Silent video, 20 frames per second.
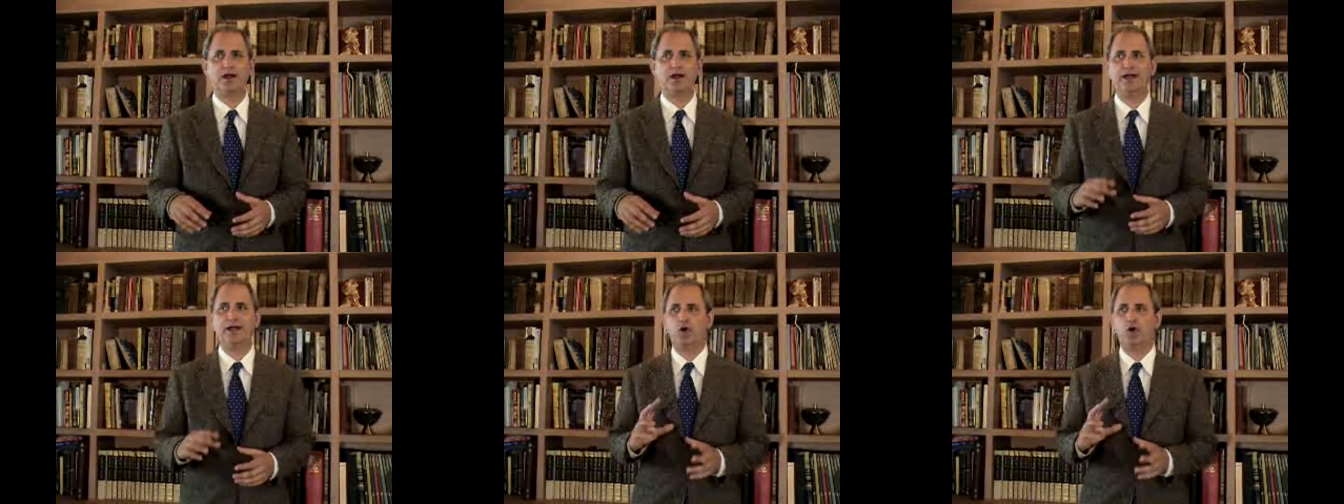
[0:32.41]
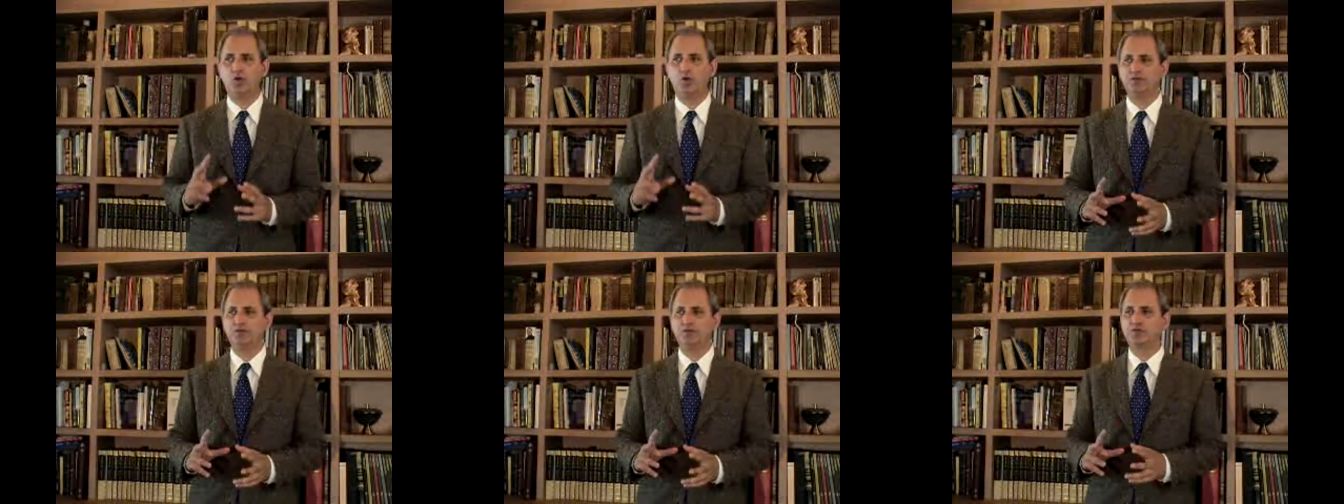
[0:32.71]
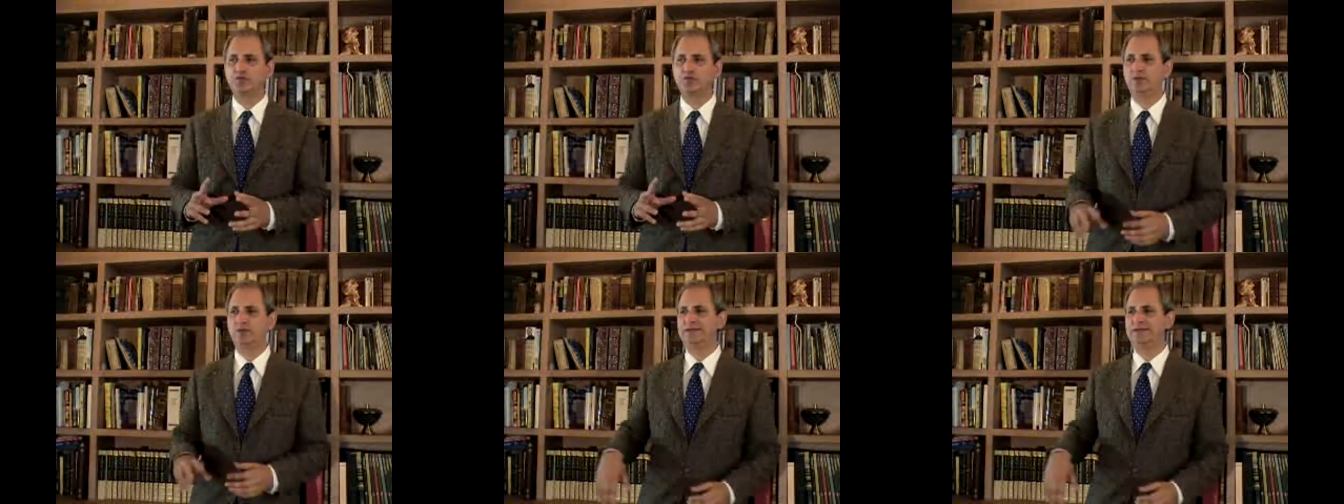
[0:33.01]
I
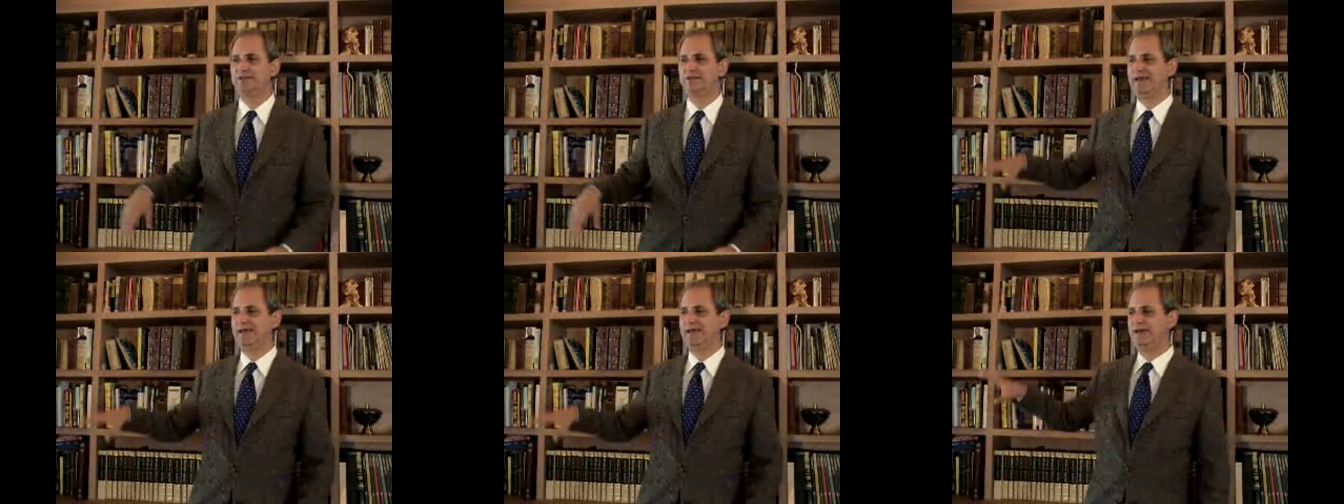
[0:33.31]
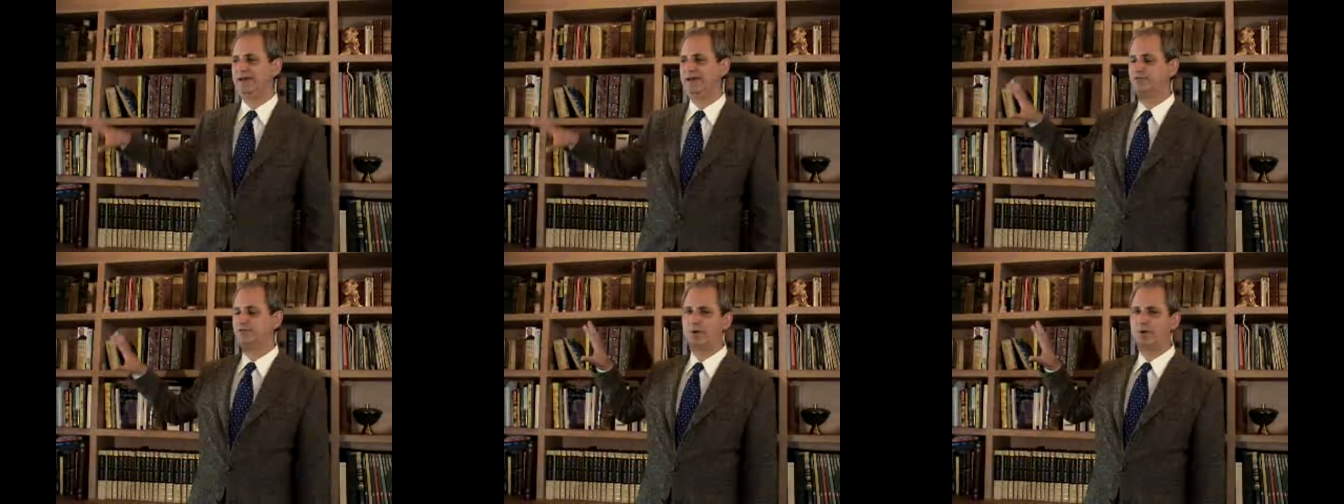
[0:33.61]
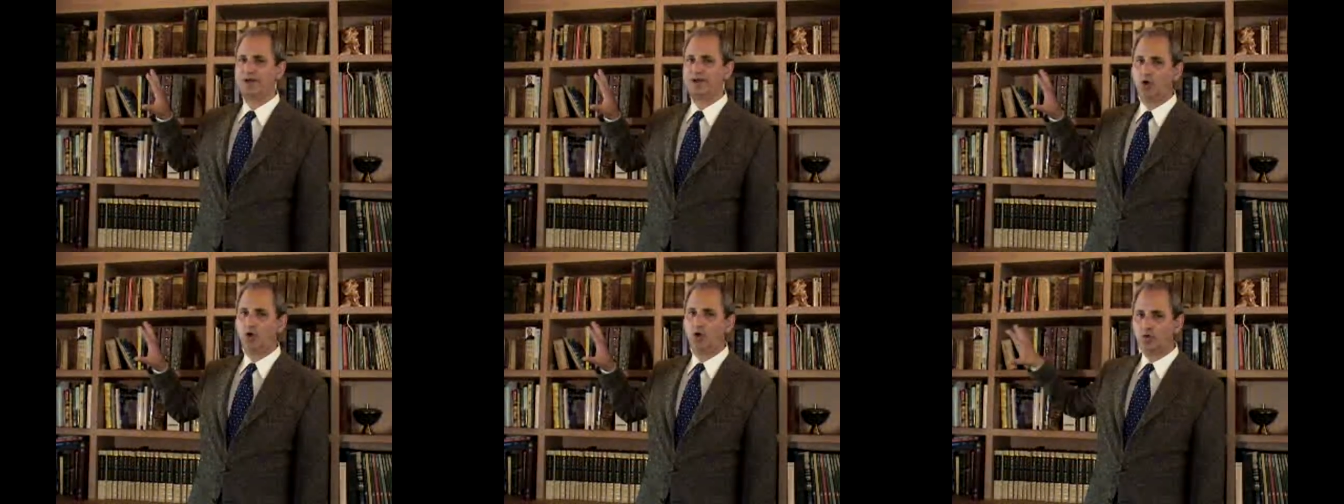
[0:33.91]
also like to have
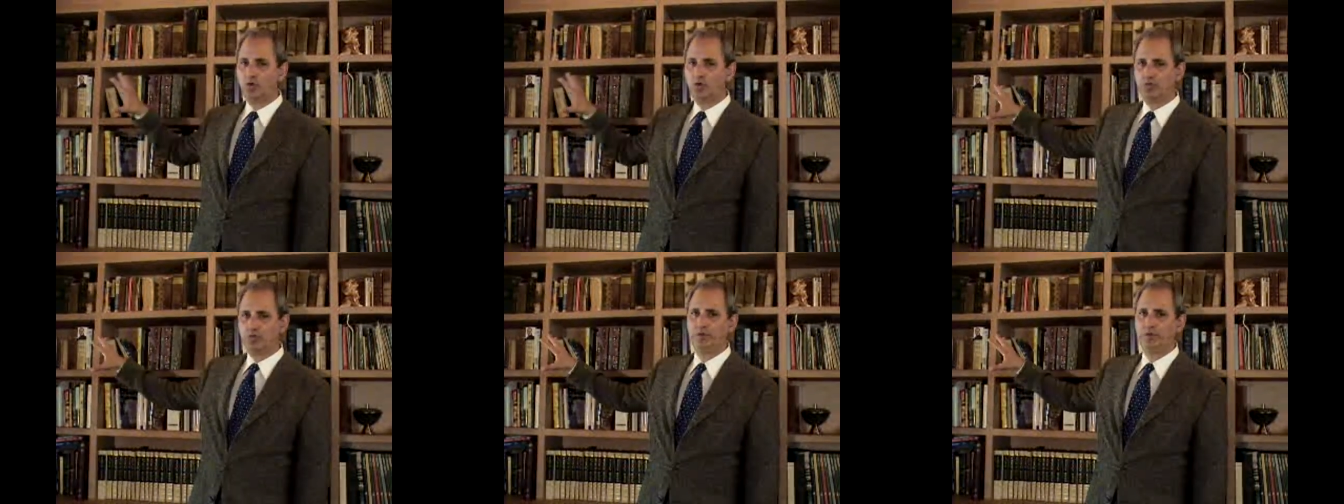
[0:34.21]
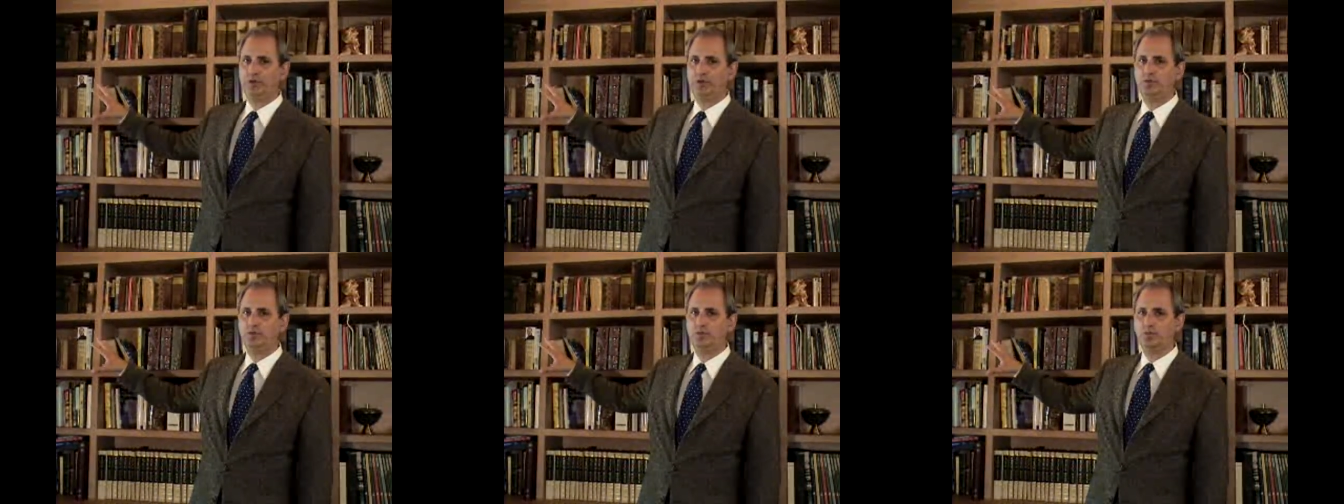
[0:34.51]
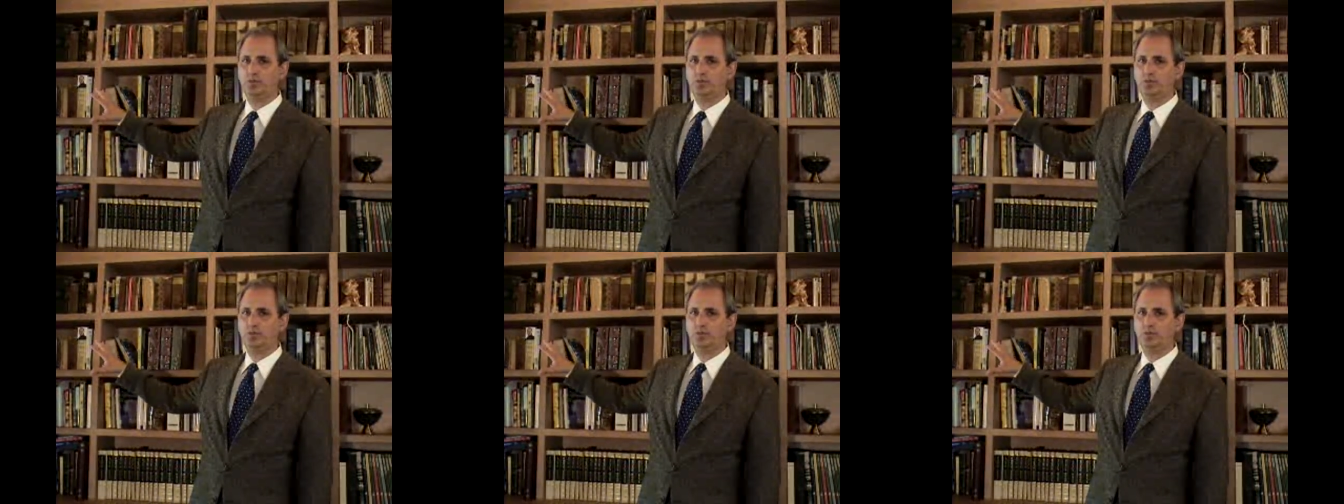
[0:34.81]
my own